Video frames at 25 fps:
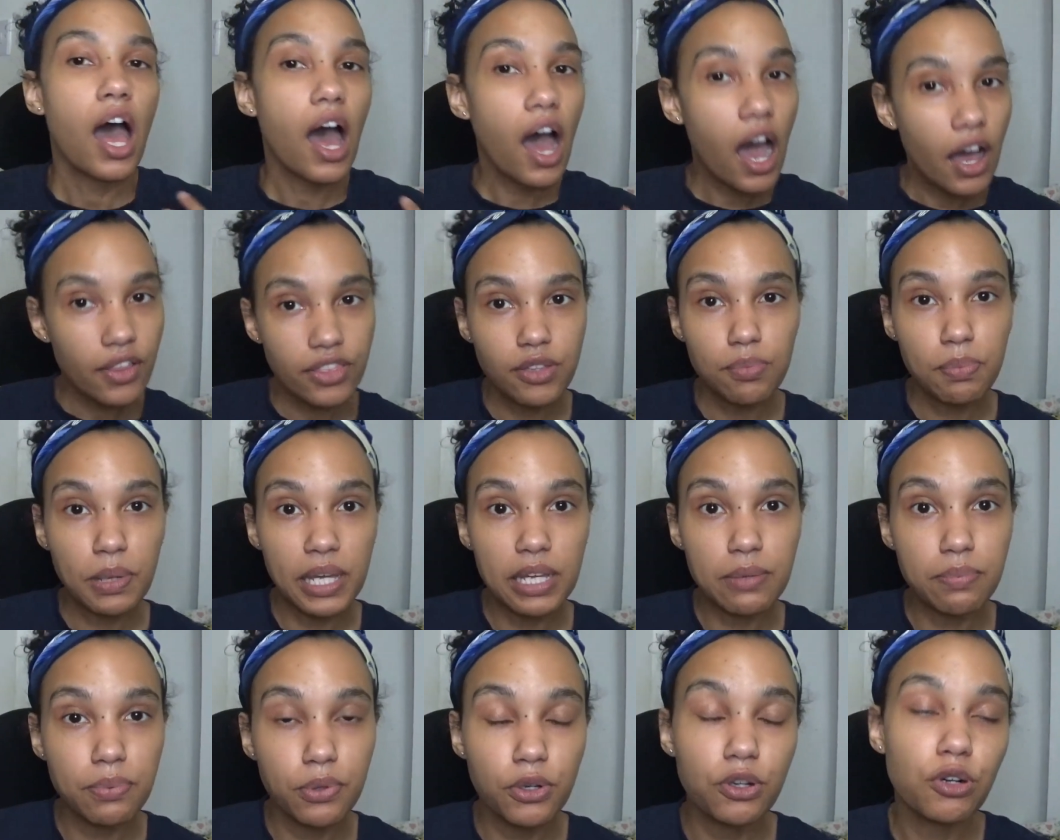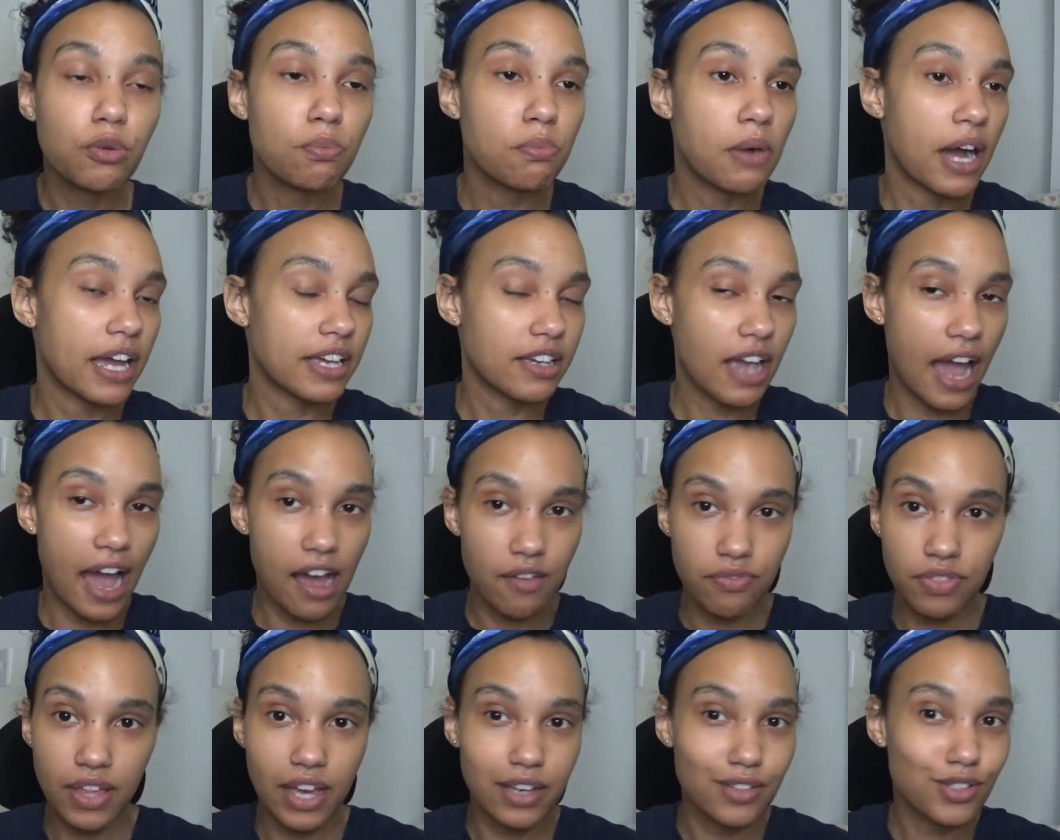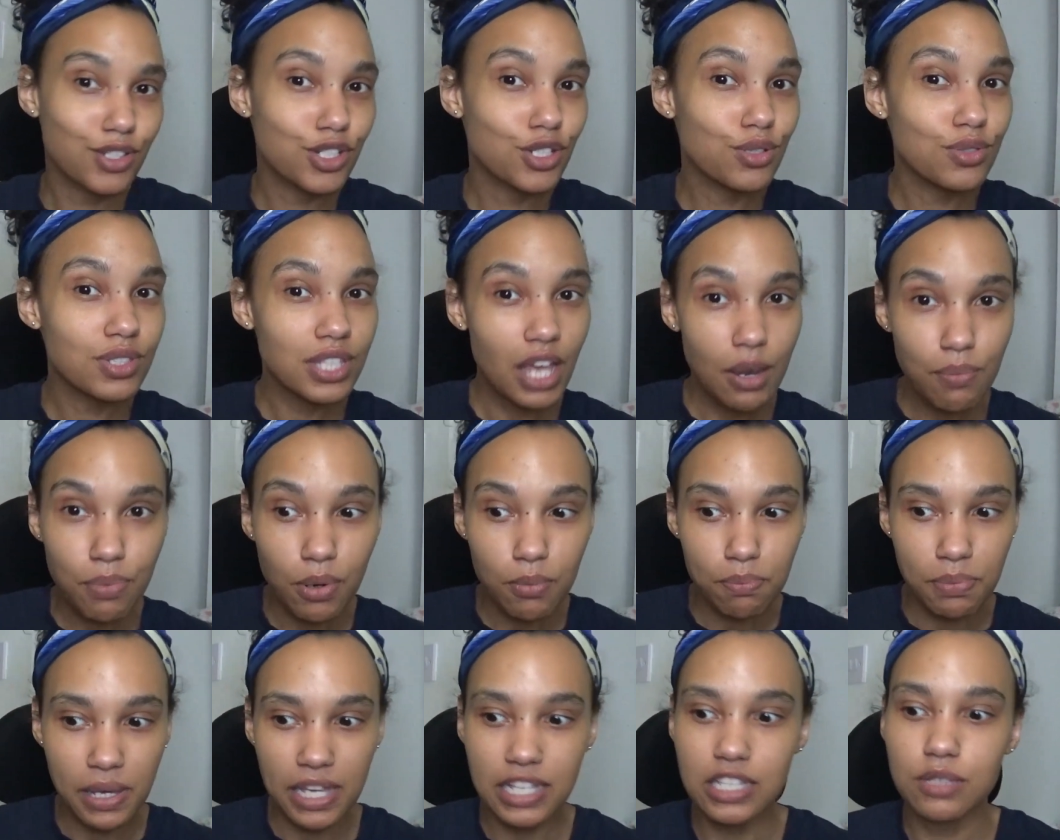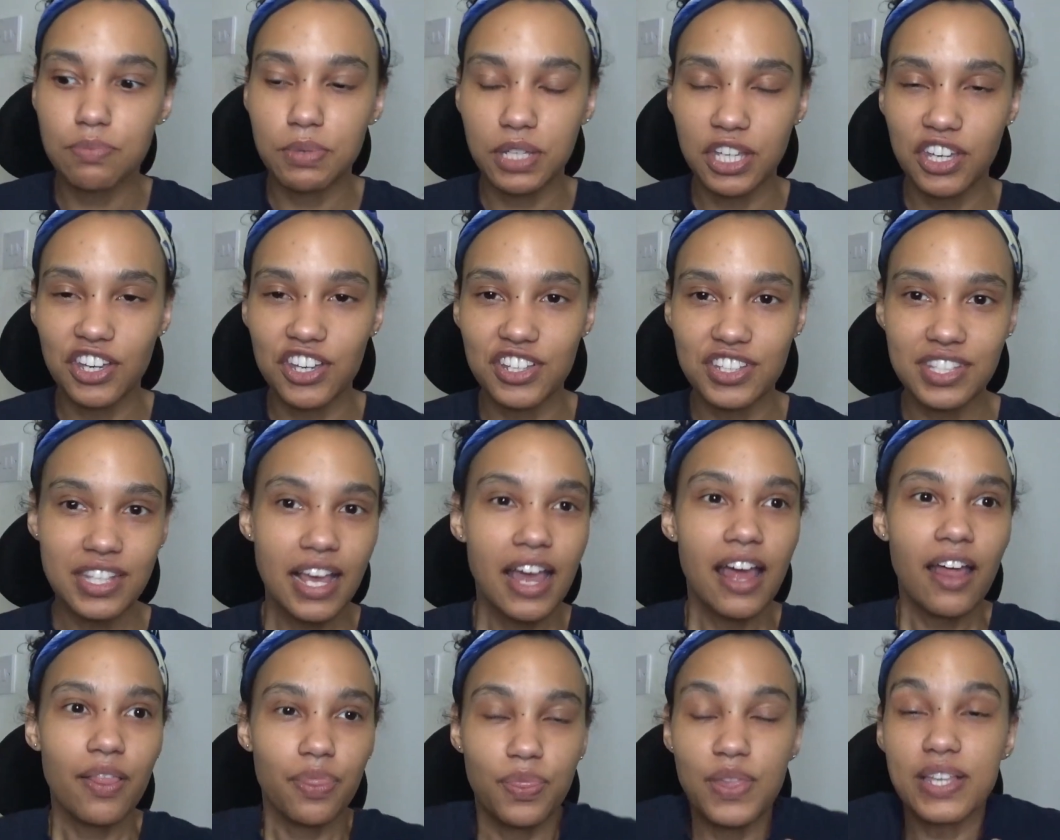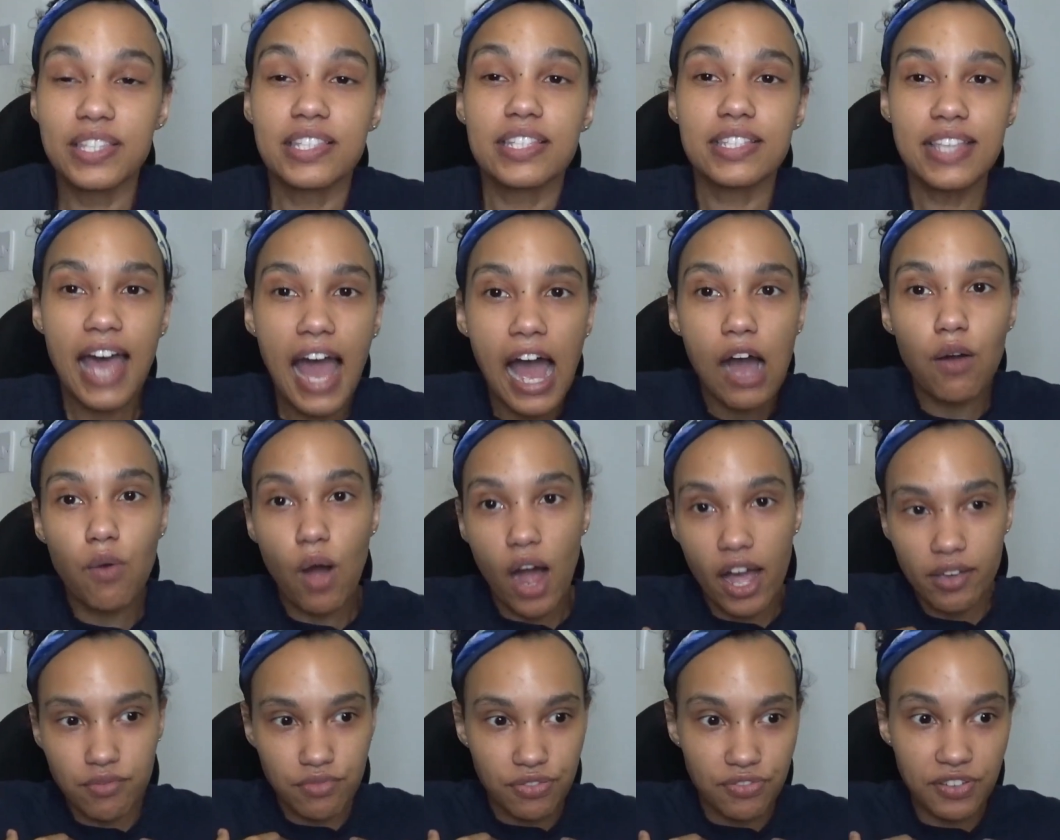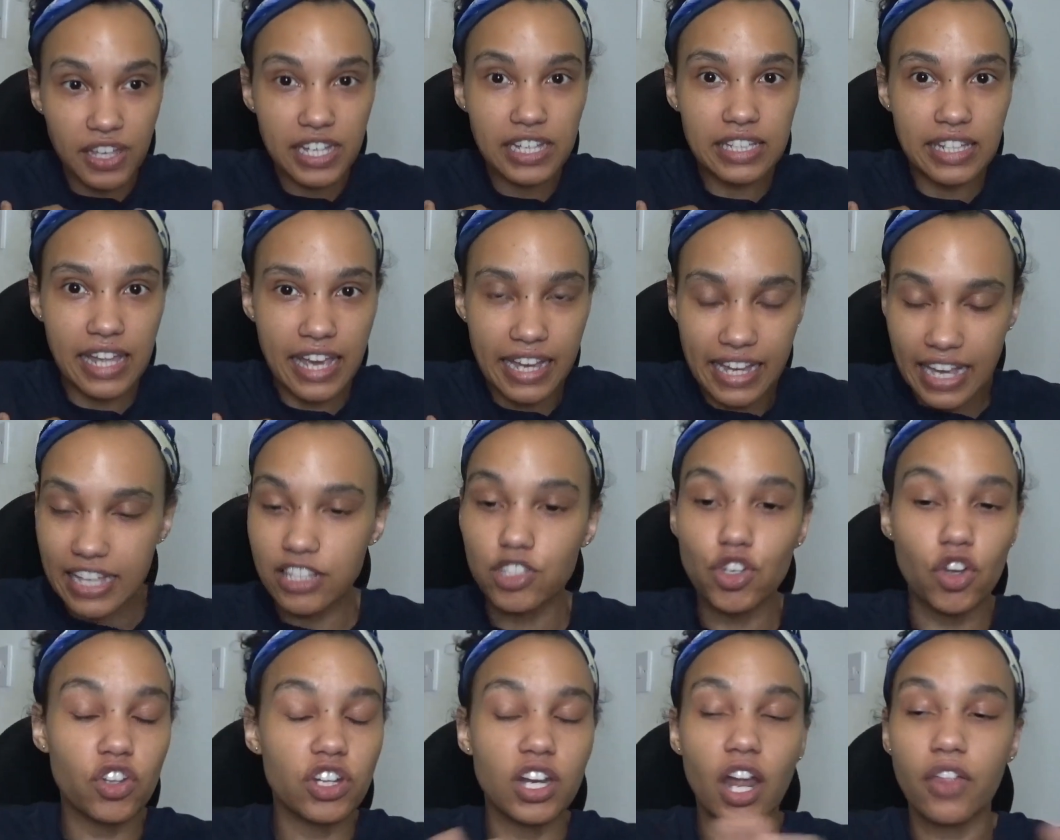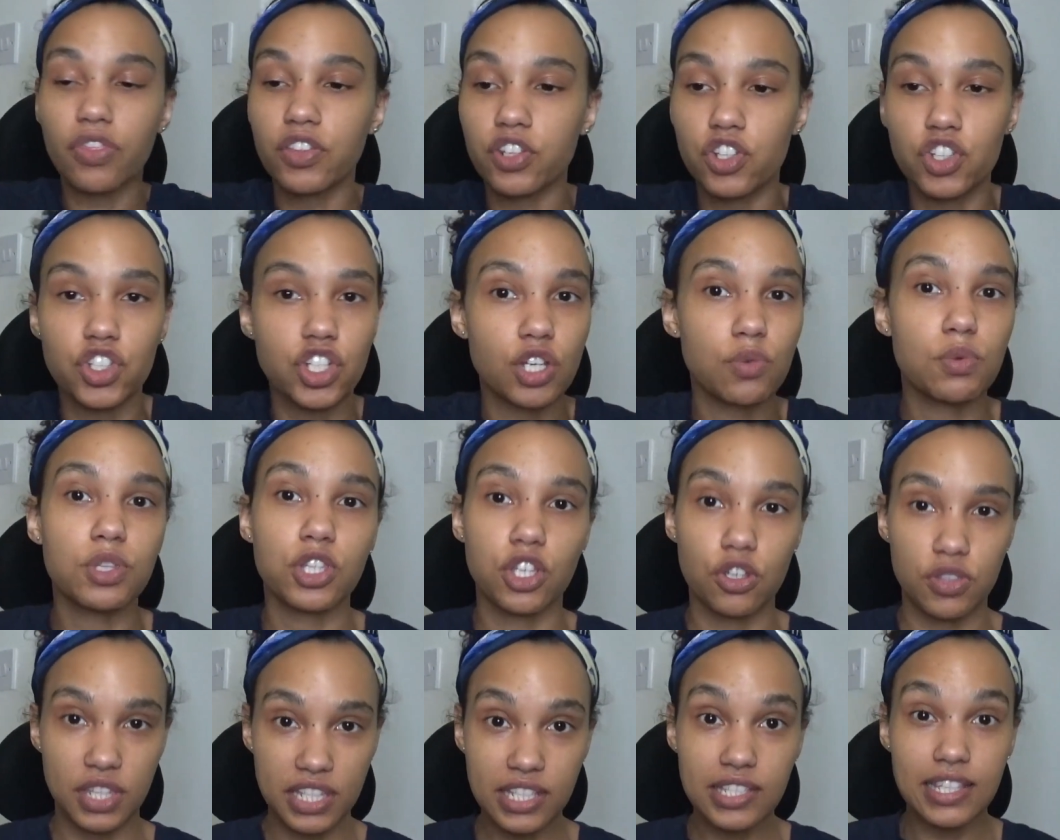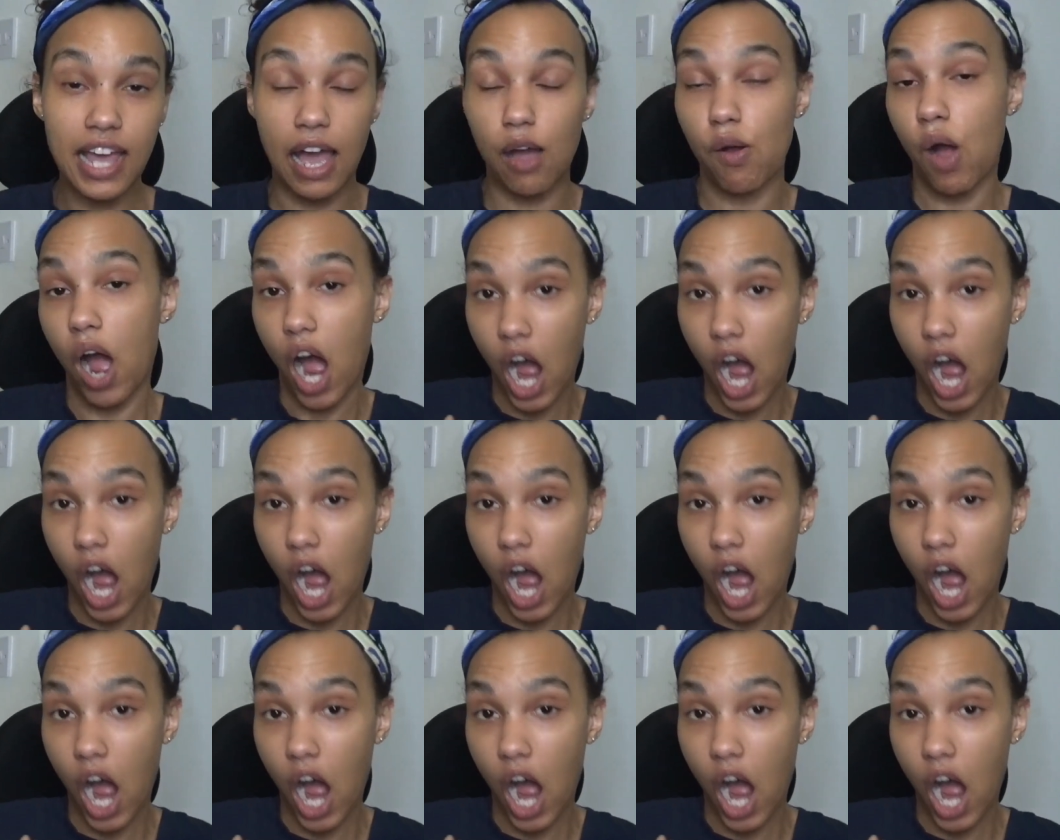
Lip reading: Other people might have that as 2 separate beats because this is how I'm feeling, it's got nothing to do with you, this is how